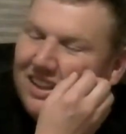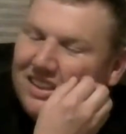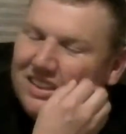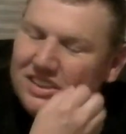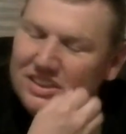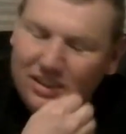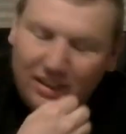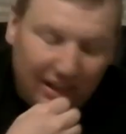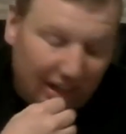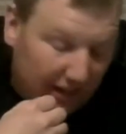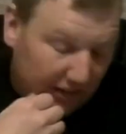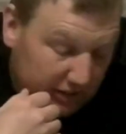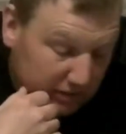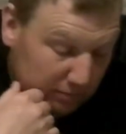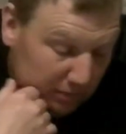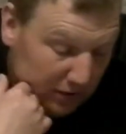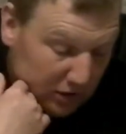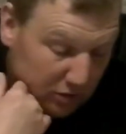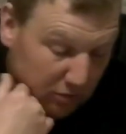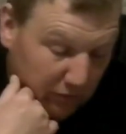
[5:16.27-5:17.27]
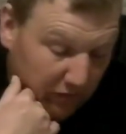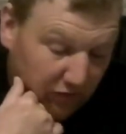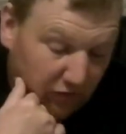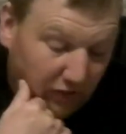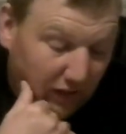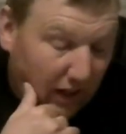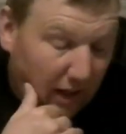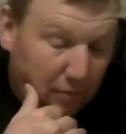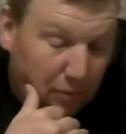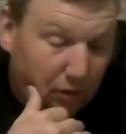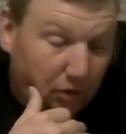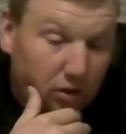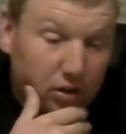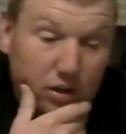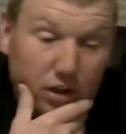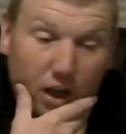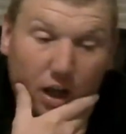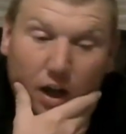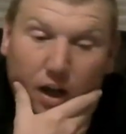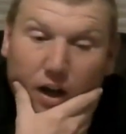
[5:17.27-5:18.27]
So yeah, this match will be
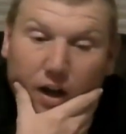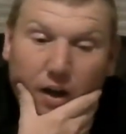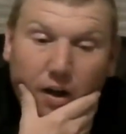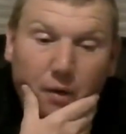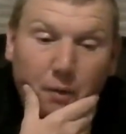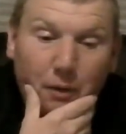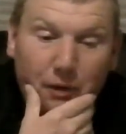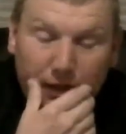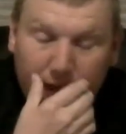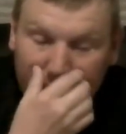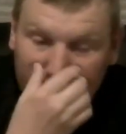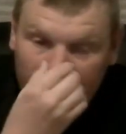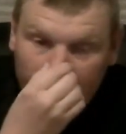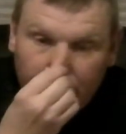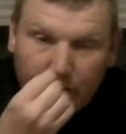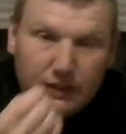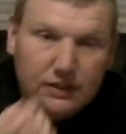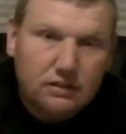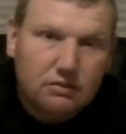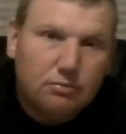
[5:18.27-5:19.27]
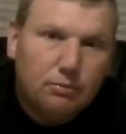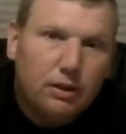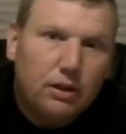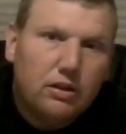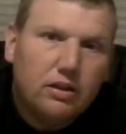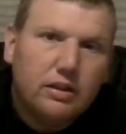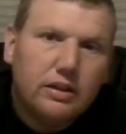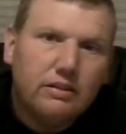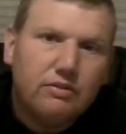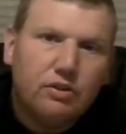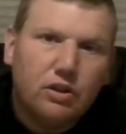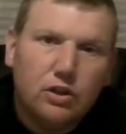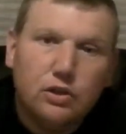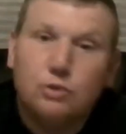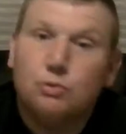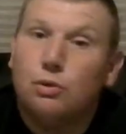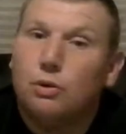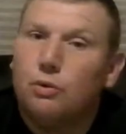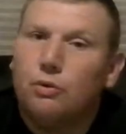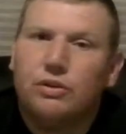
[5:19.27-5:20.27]
phenomenal. I think the Face of America, Kevin
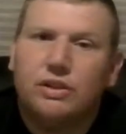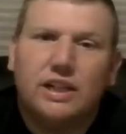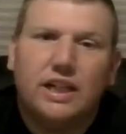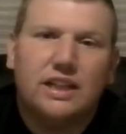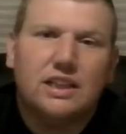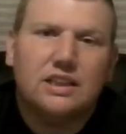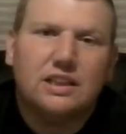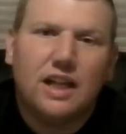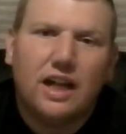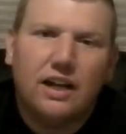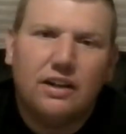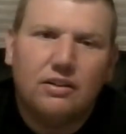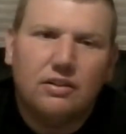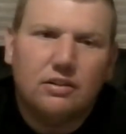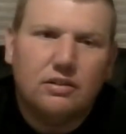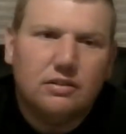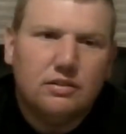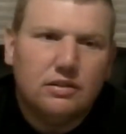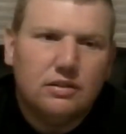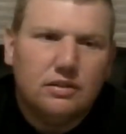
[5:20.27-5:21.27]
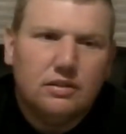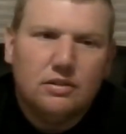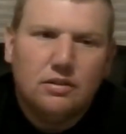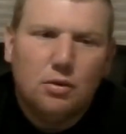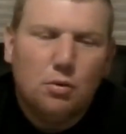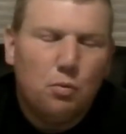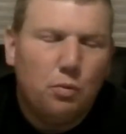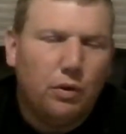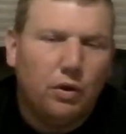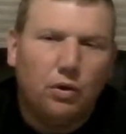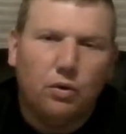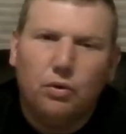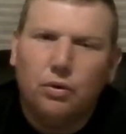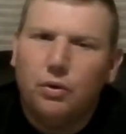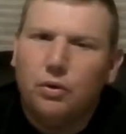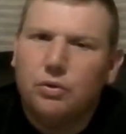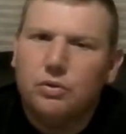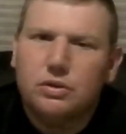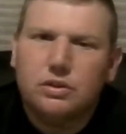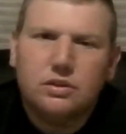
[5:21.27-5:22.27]
Owens, will retain the title. Win or
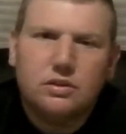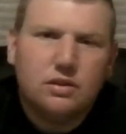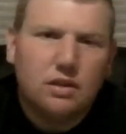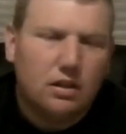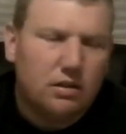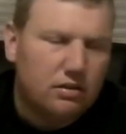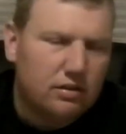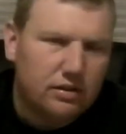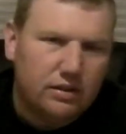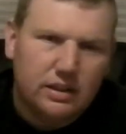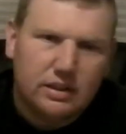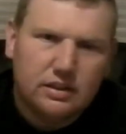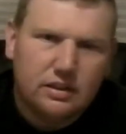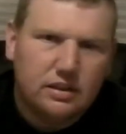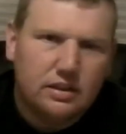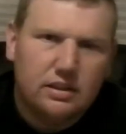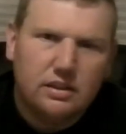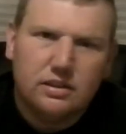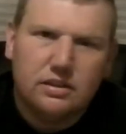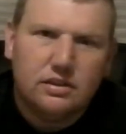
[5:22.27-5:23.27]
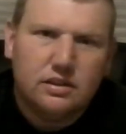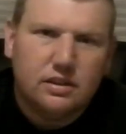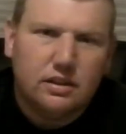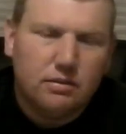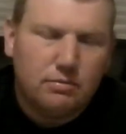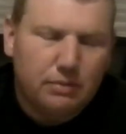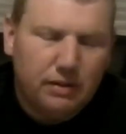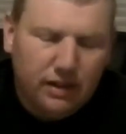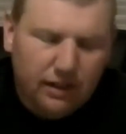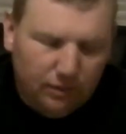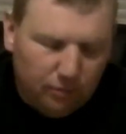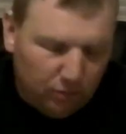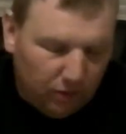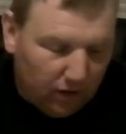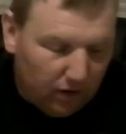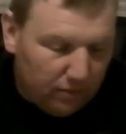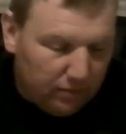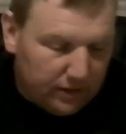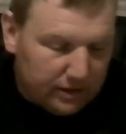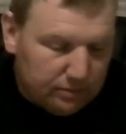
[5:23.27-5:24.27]
lose, this can be one
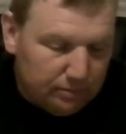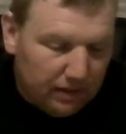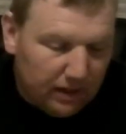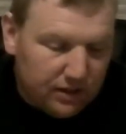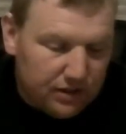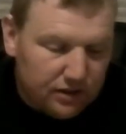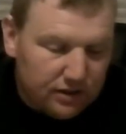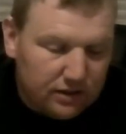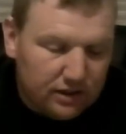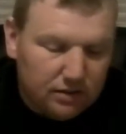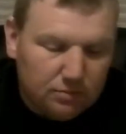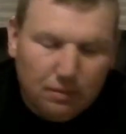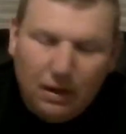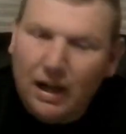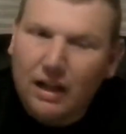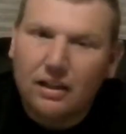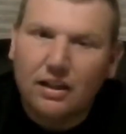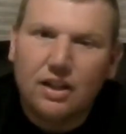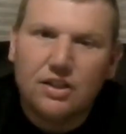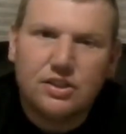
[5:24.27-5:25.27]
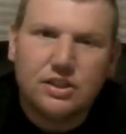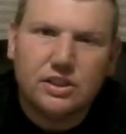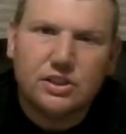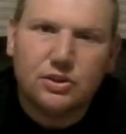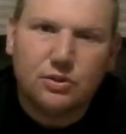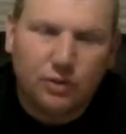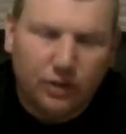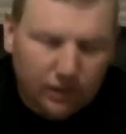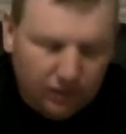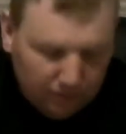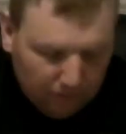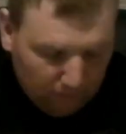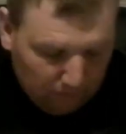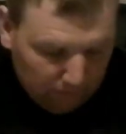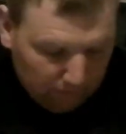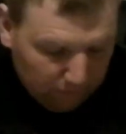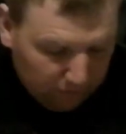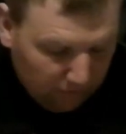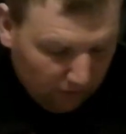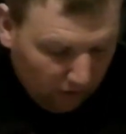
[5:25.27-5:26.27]
of the best matches in Backlash history.
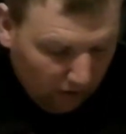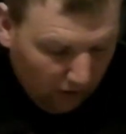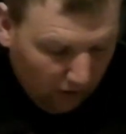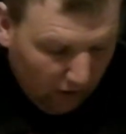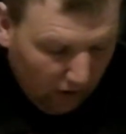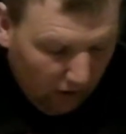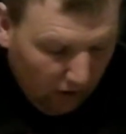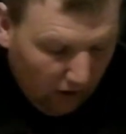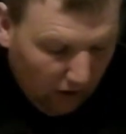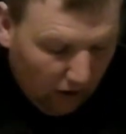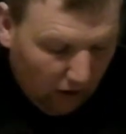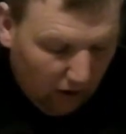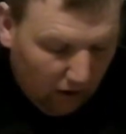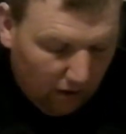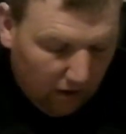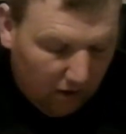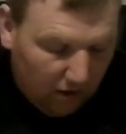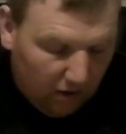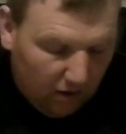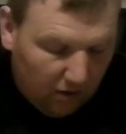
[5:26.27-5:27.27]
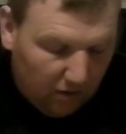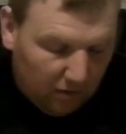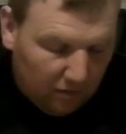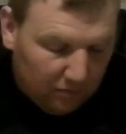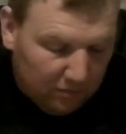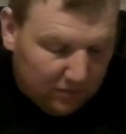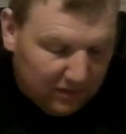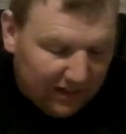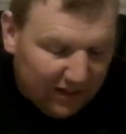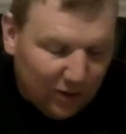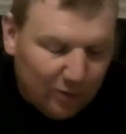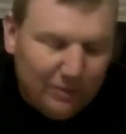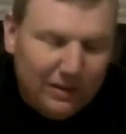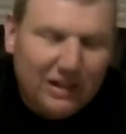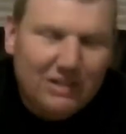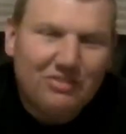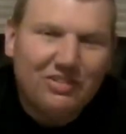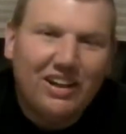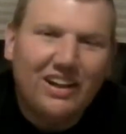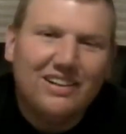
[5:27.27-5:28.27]
Then our main
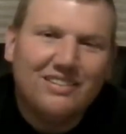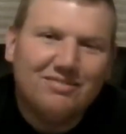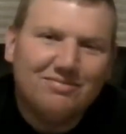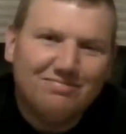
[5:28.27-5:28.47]
event.